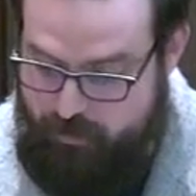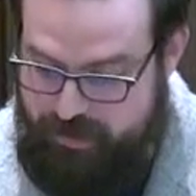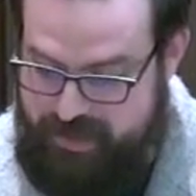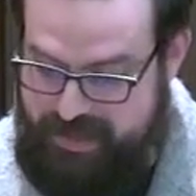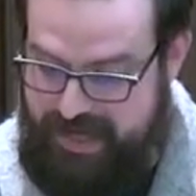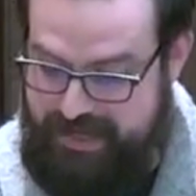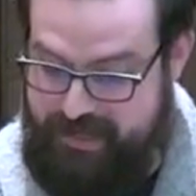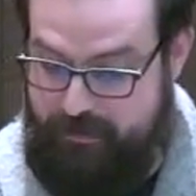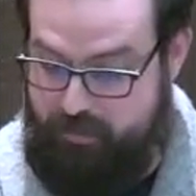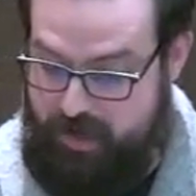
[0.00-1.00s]
is a
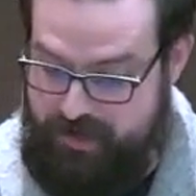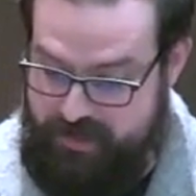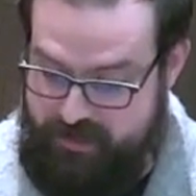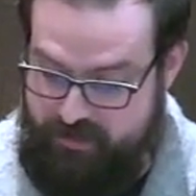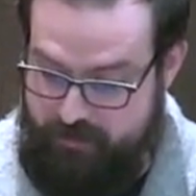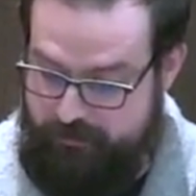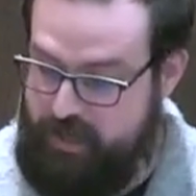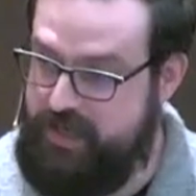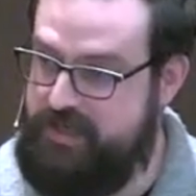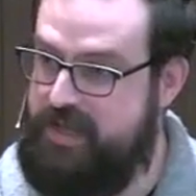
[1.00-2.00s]
constant process, though, a
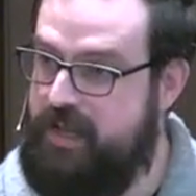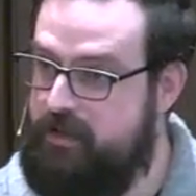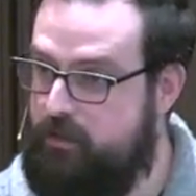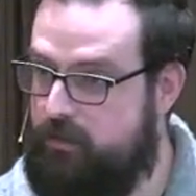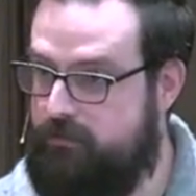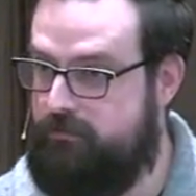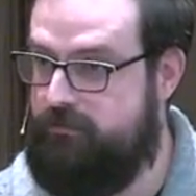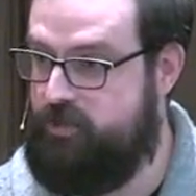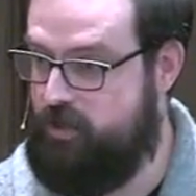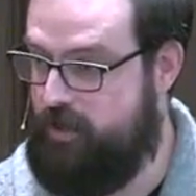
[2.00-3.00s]
continual
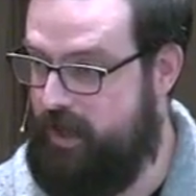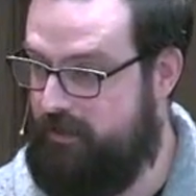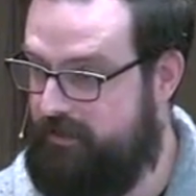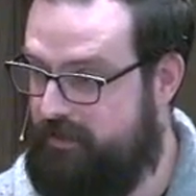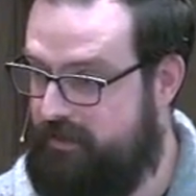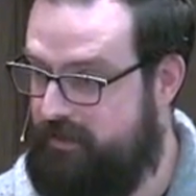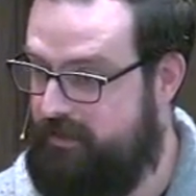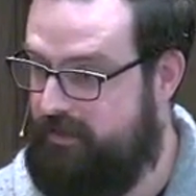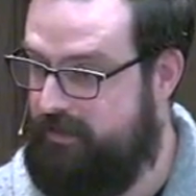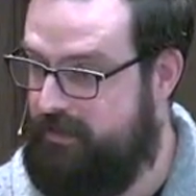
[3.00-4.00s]
journey.
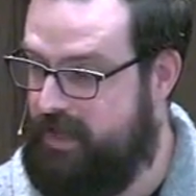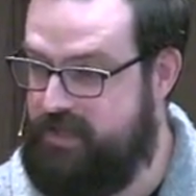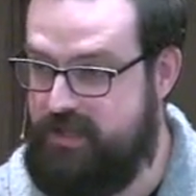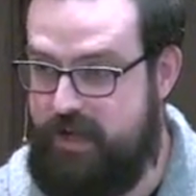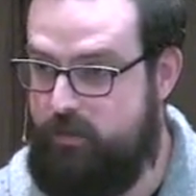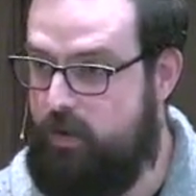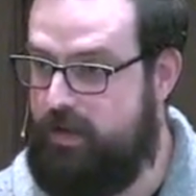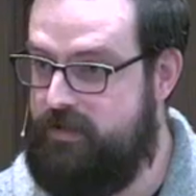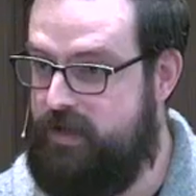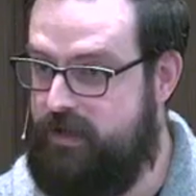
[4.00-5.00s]
It's not a one and
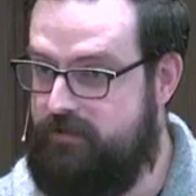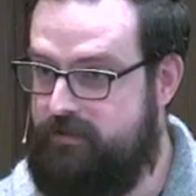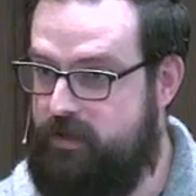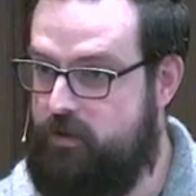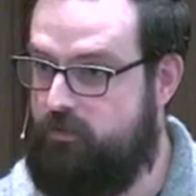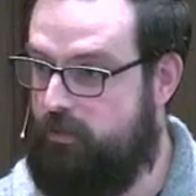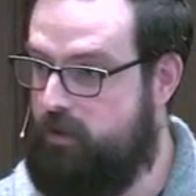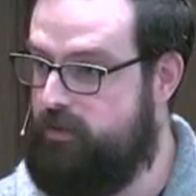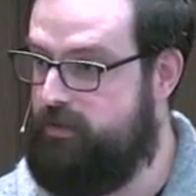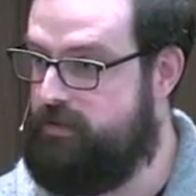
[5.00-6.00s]
done. You don't grow
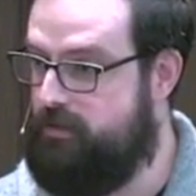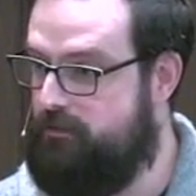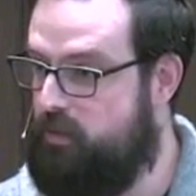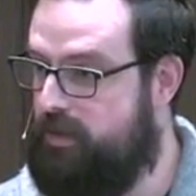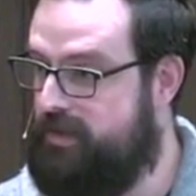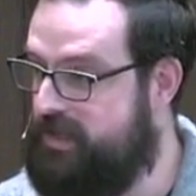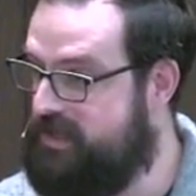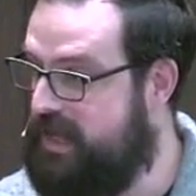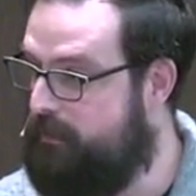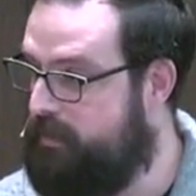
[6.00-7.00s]
to a certain point and then
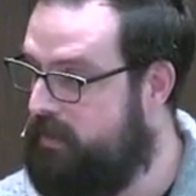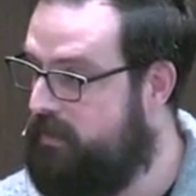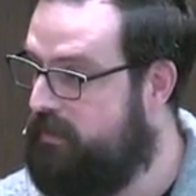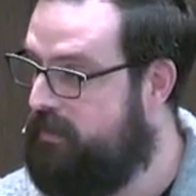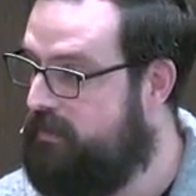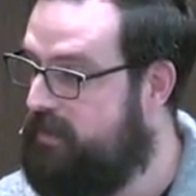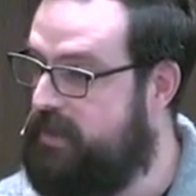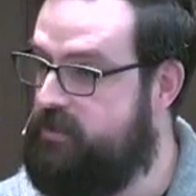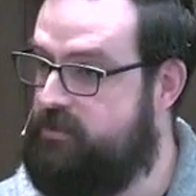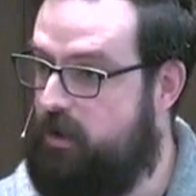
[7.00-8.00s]
stop. It's
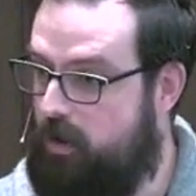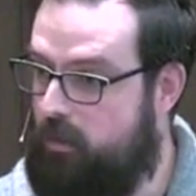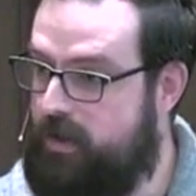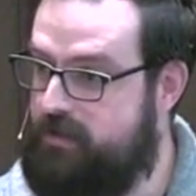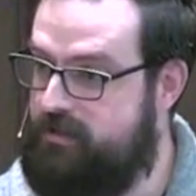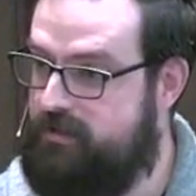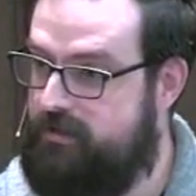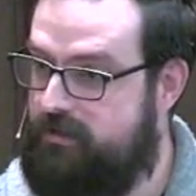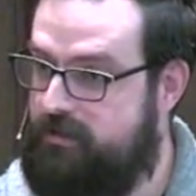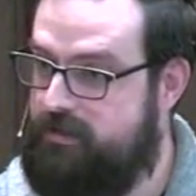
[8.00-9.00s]
just always
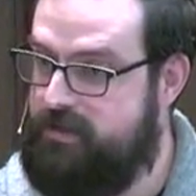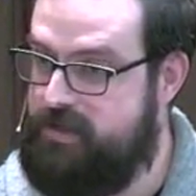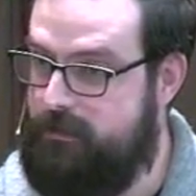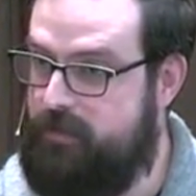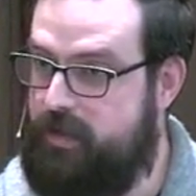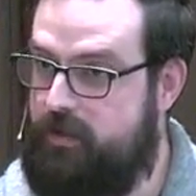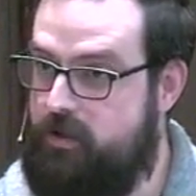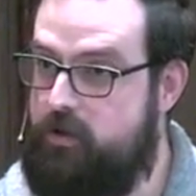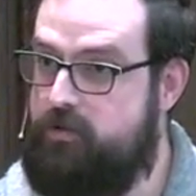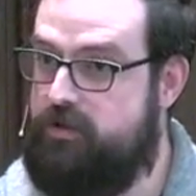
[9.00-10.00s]
something
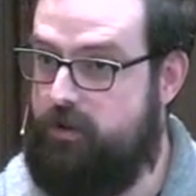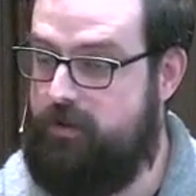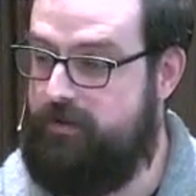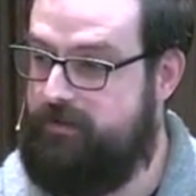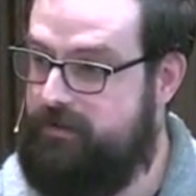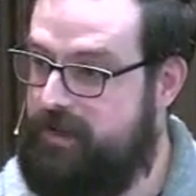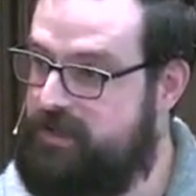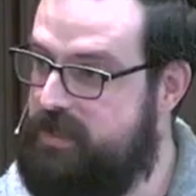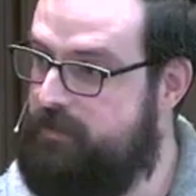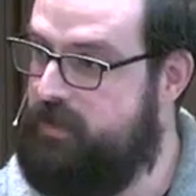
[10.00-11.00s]
new to learn and
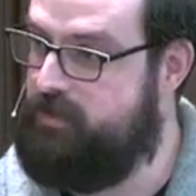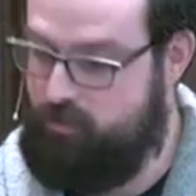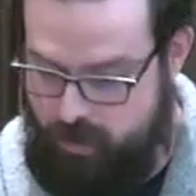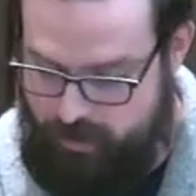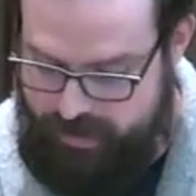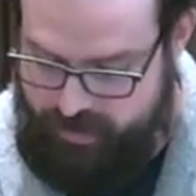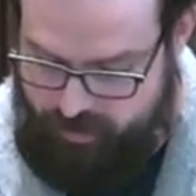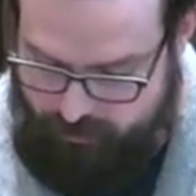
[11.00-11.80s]
something to grow into.